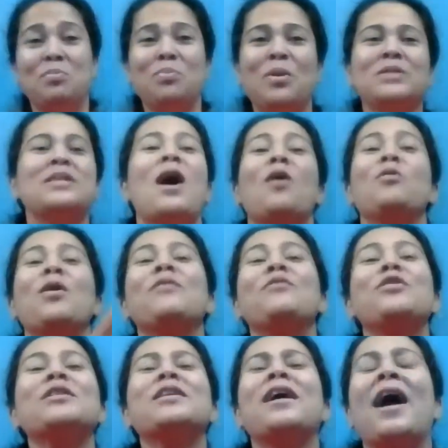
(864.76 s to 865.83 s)
But
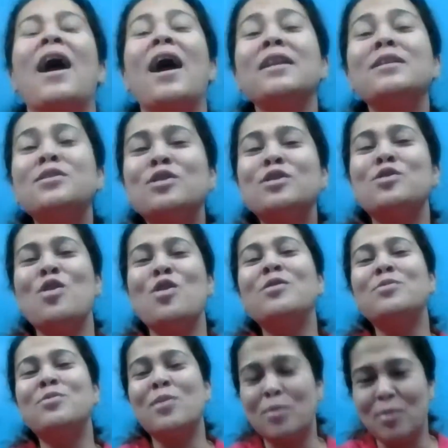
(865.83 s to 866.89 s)
however, cat does
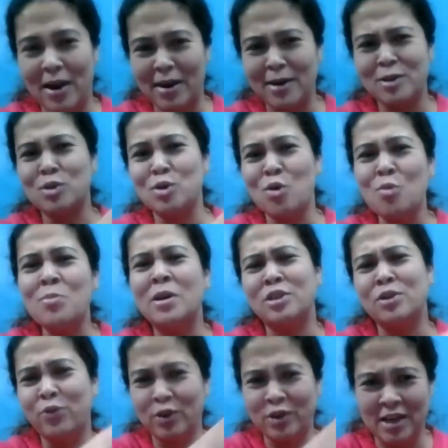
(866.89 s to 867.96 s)
not require so
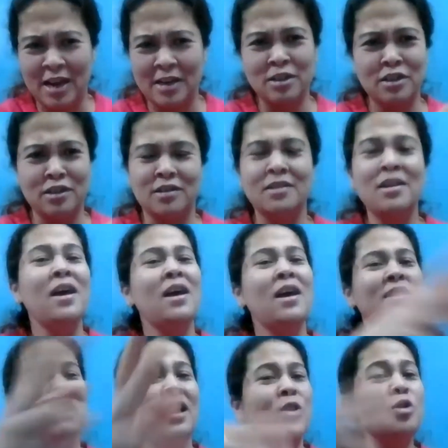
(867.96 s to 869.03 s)
much of attention
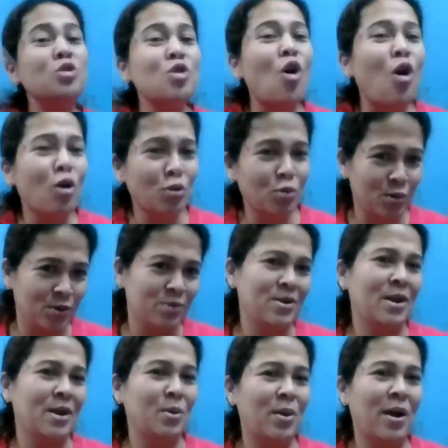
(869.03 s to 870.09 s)
that a dog would
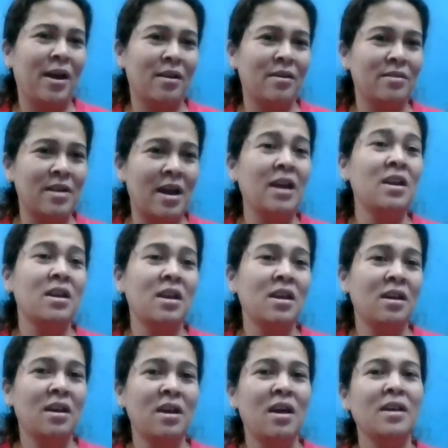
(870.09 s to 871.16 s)
require, right?
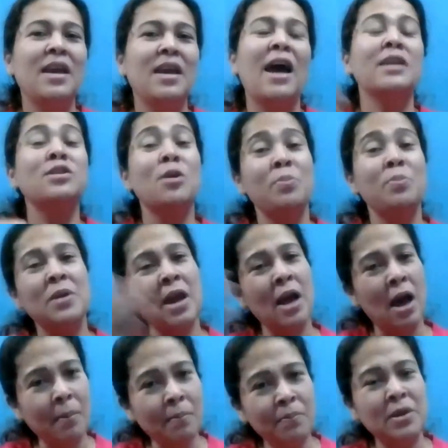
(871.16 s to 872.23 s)
Cat apne
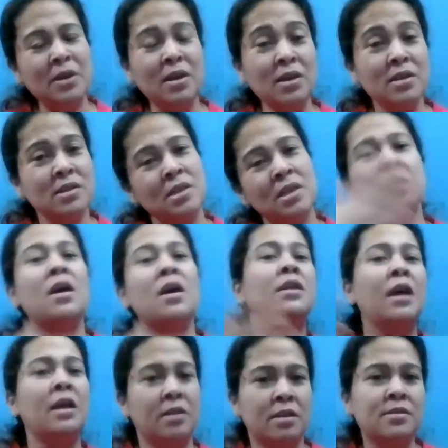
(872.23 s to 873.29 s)
aap bhi zinda
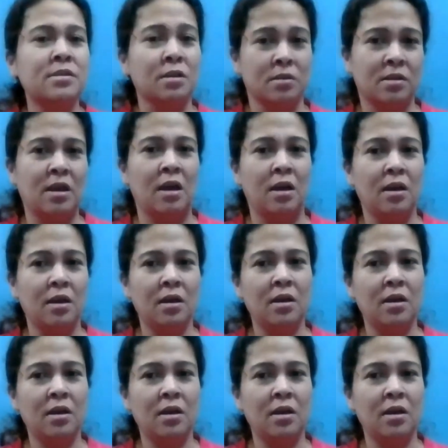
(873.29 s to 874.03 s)
reh sakte.